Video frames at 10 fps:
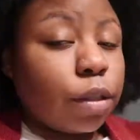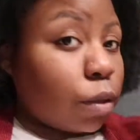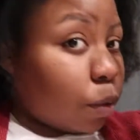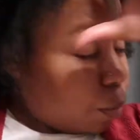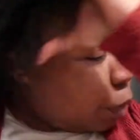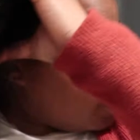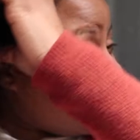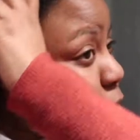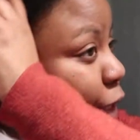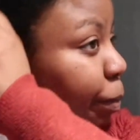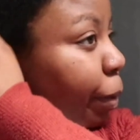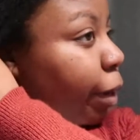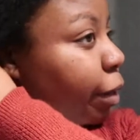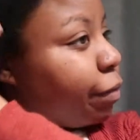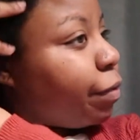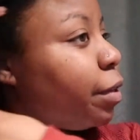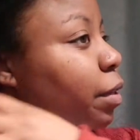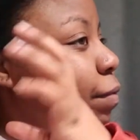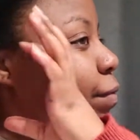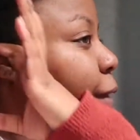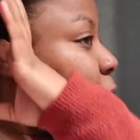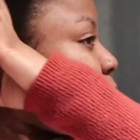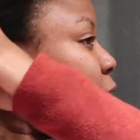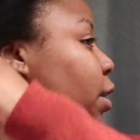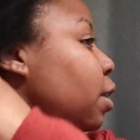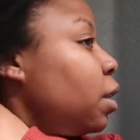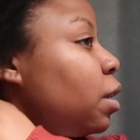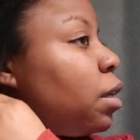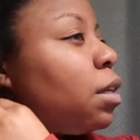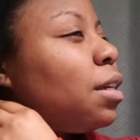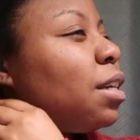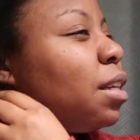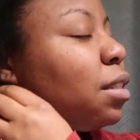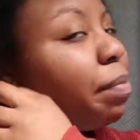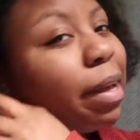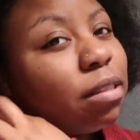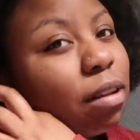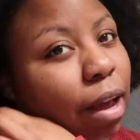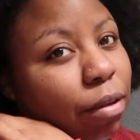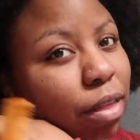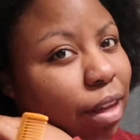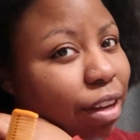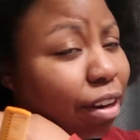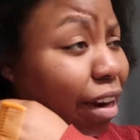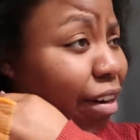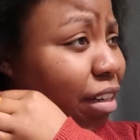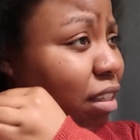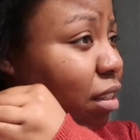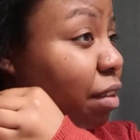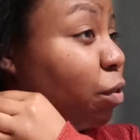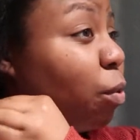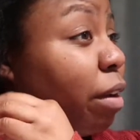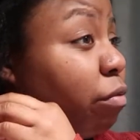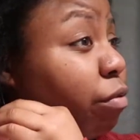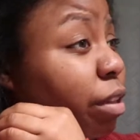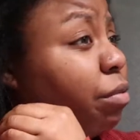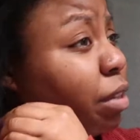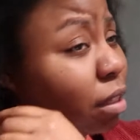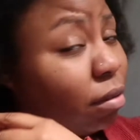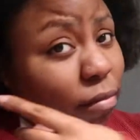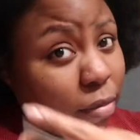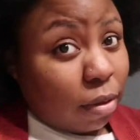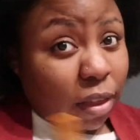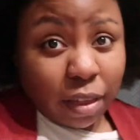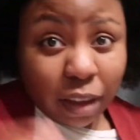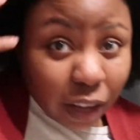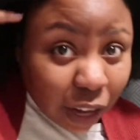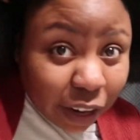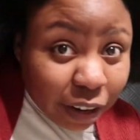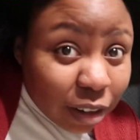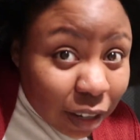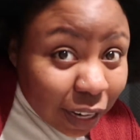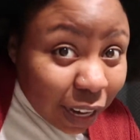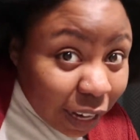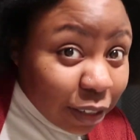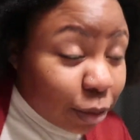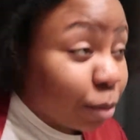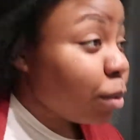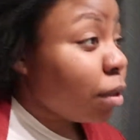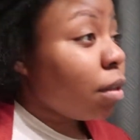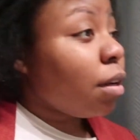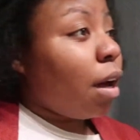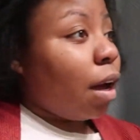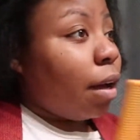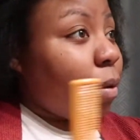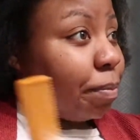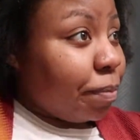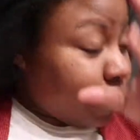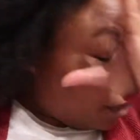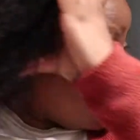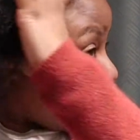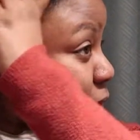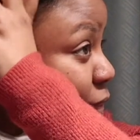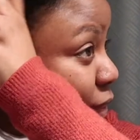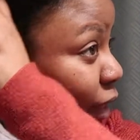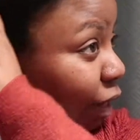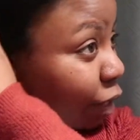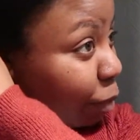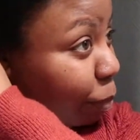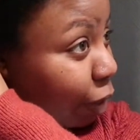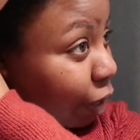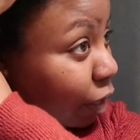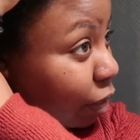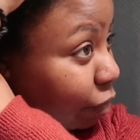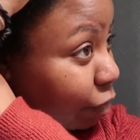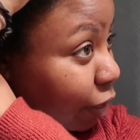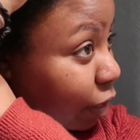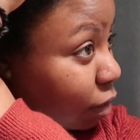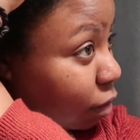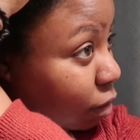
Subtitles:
So when you're doing your part for the front, it depends on how thick your hair is. If you have really thick hair like I do, then your part in the front,